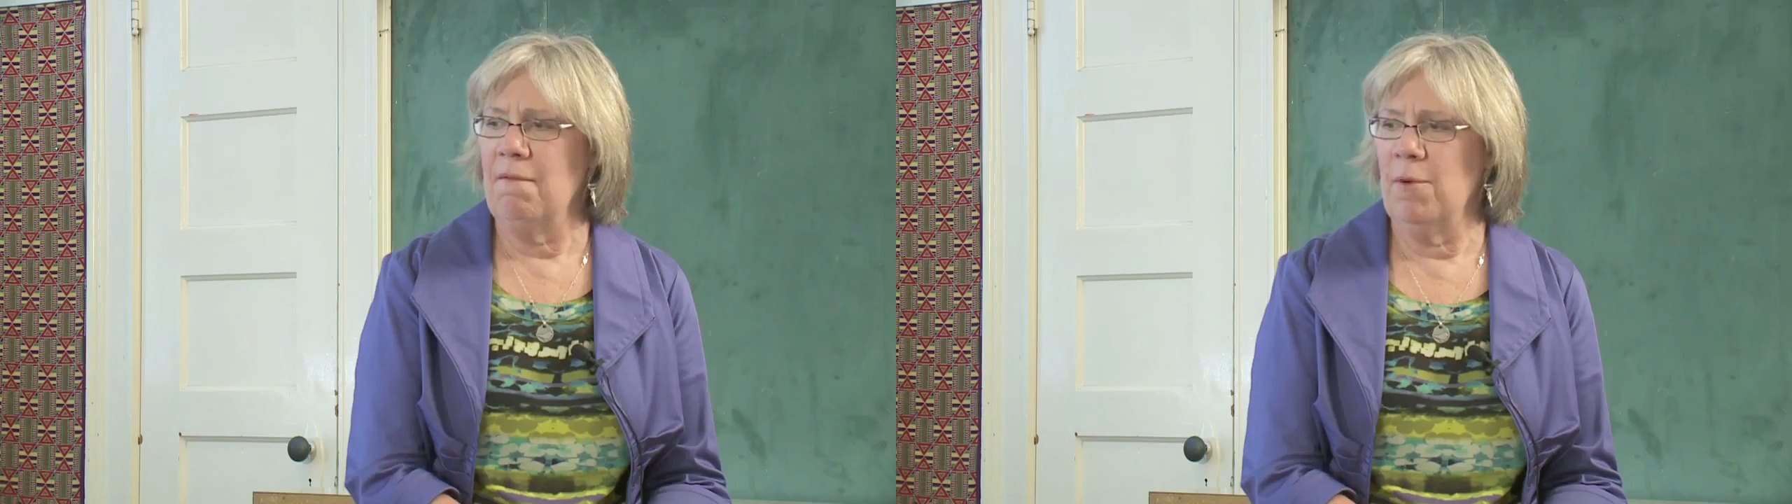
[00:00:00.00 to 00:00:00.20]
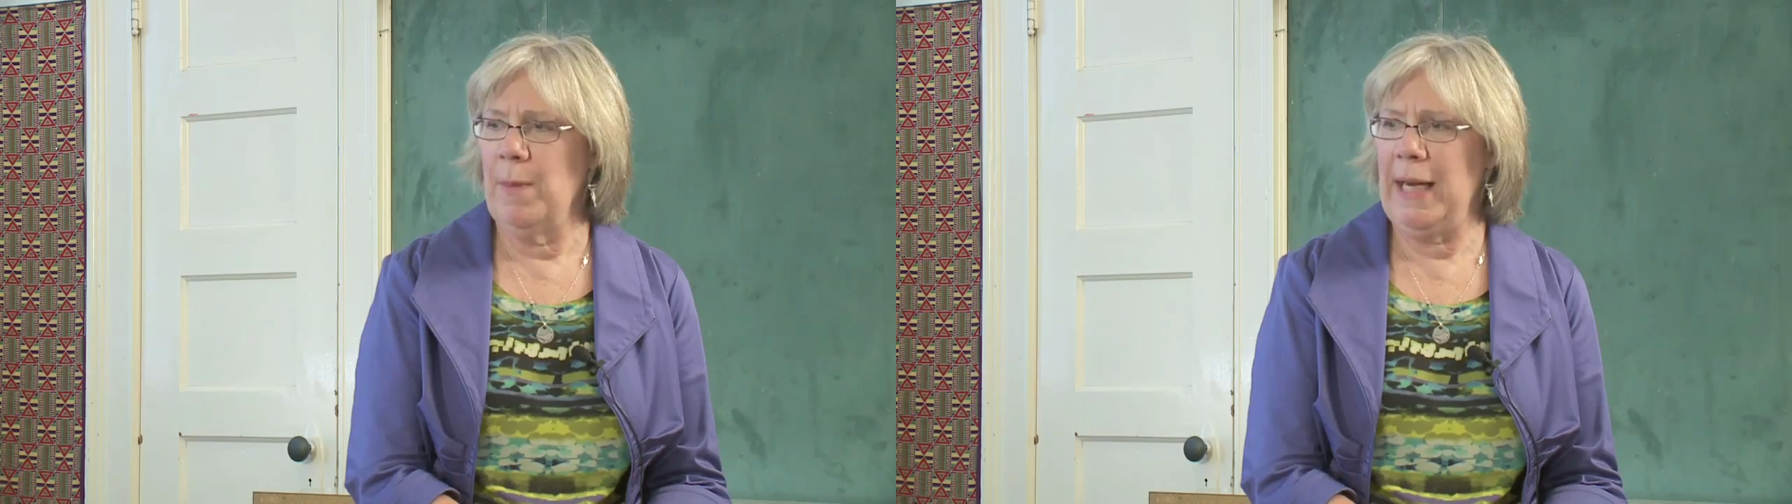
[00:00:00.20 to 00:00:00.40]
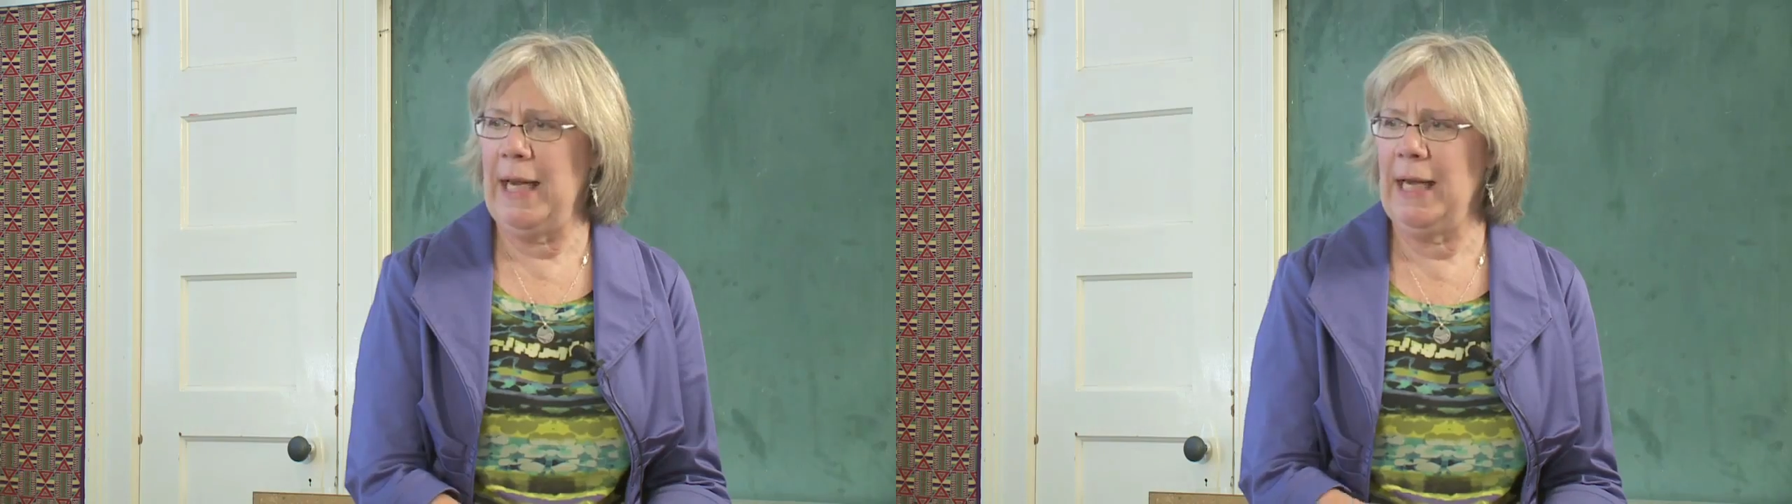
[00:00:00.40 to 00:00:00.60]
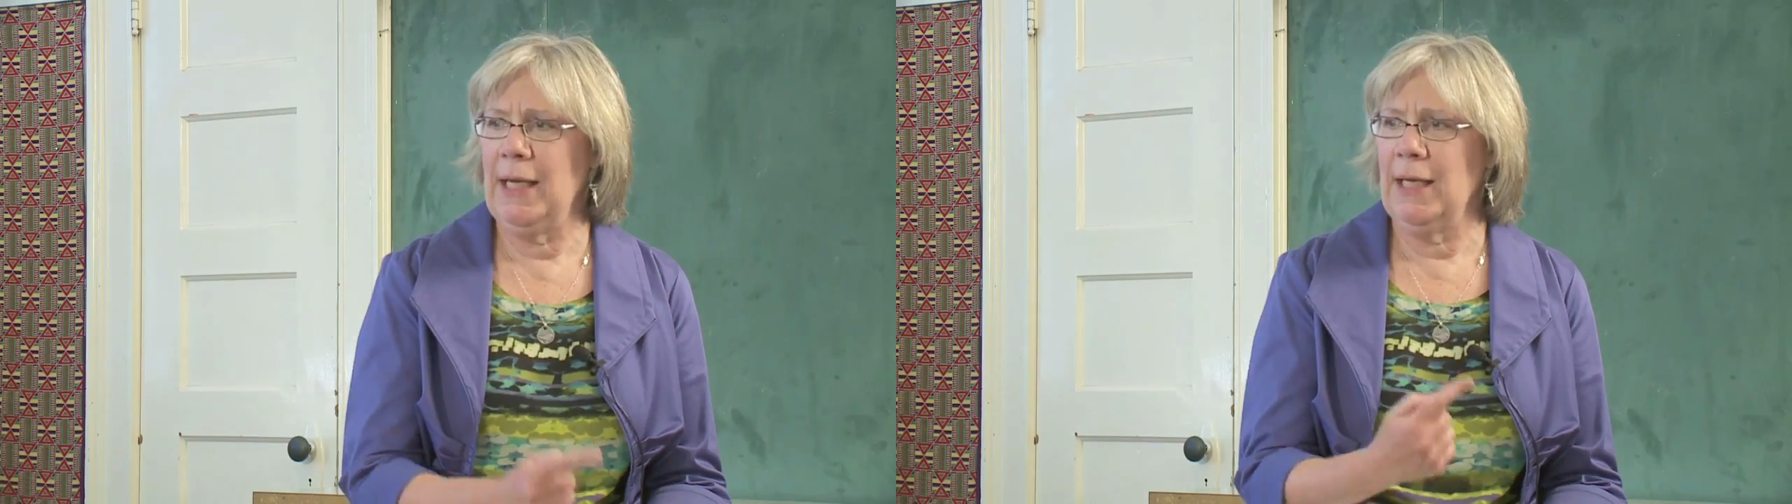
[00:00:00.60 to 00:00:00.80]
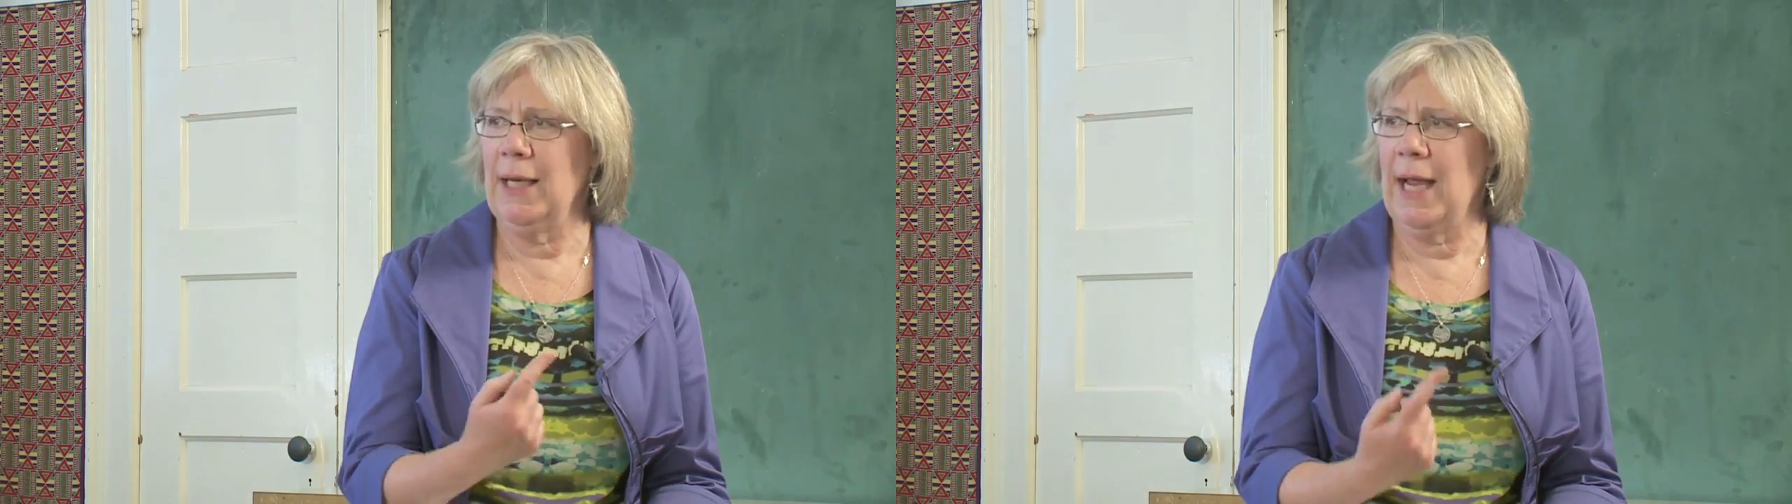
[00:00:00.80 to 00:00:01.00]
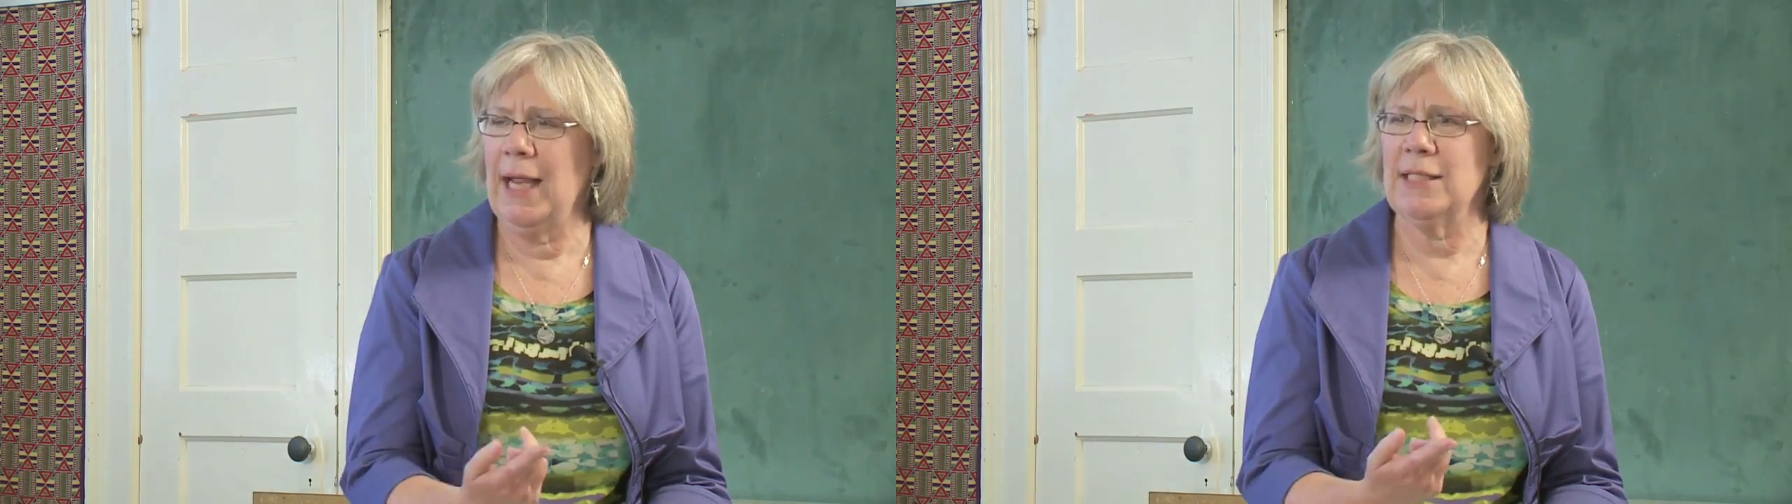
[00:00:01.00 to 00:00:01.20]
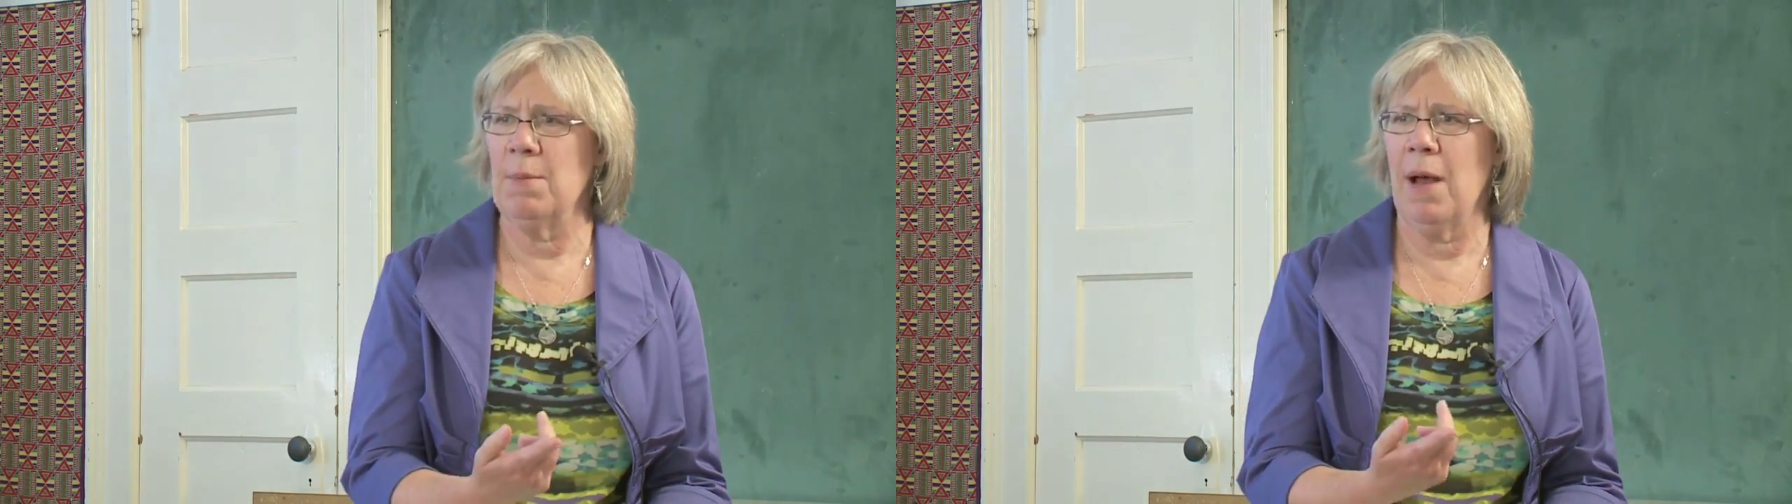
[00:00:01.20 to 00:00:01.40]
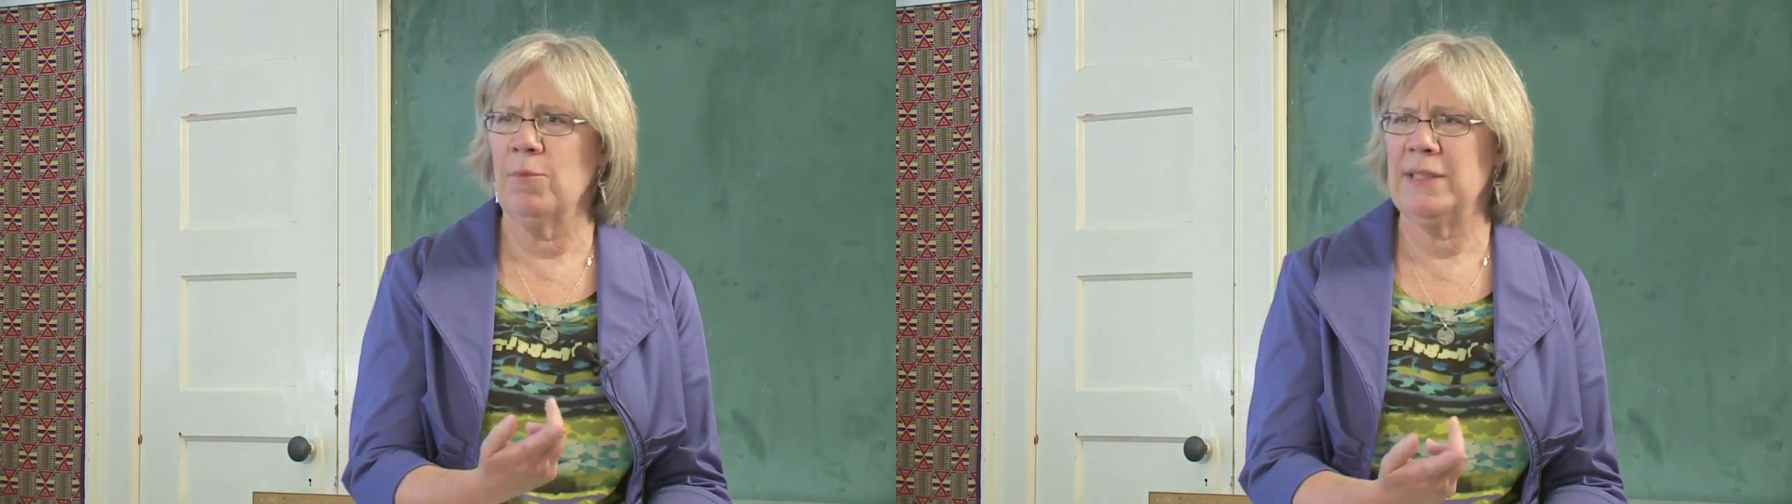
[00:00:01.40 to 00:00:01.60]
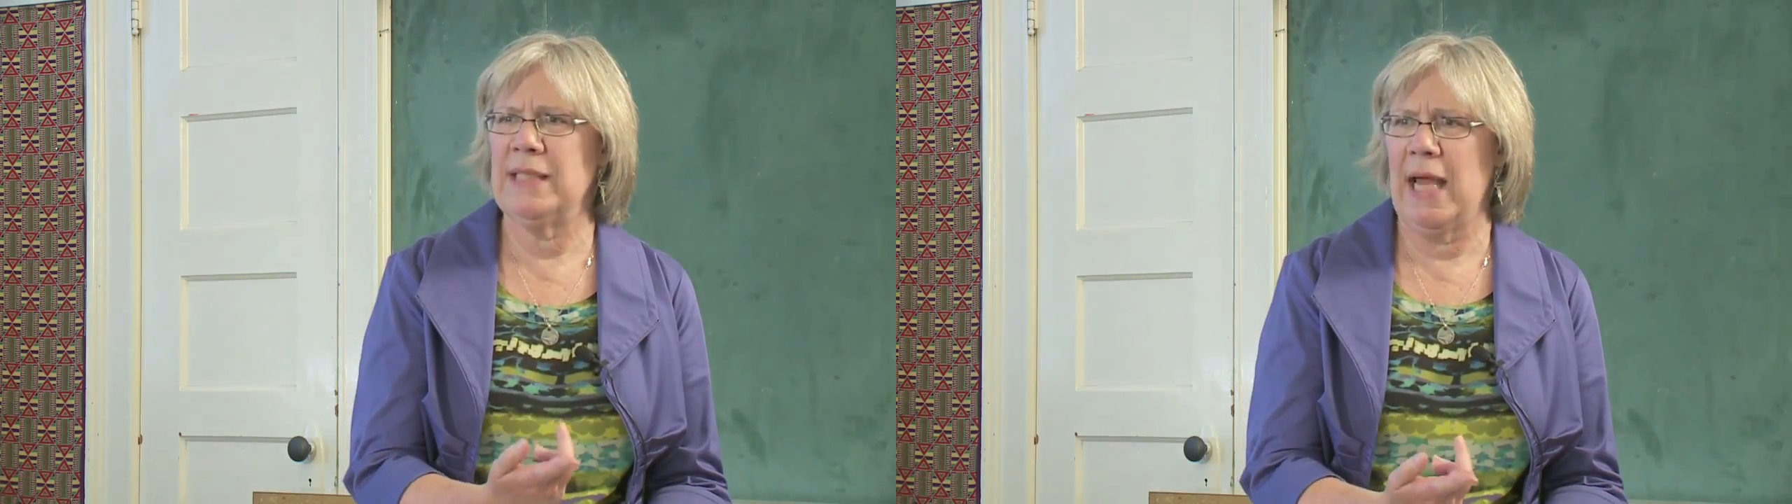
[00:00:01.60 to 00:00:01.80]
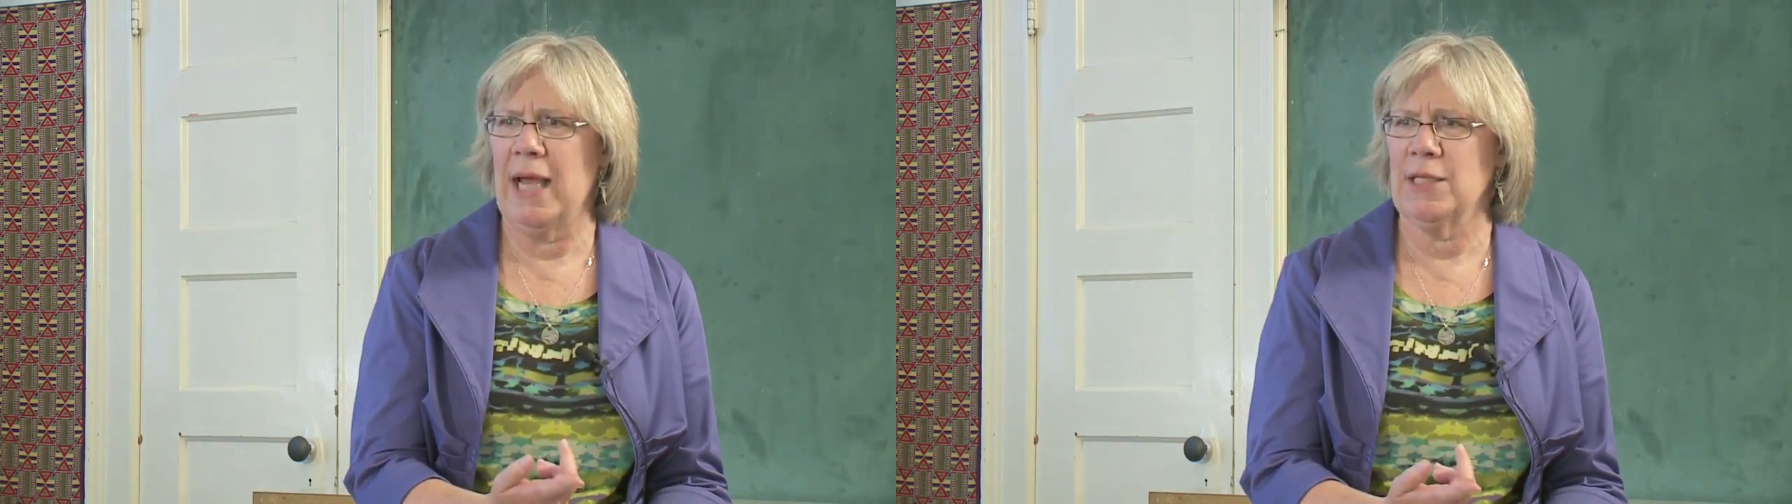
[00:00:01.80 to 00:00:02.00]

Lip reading: For me, Hank's mom was the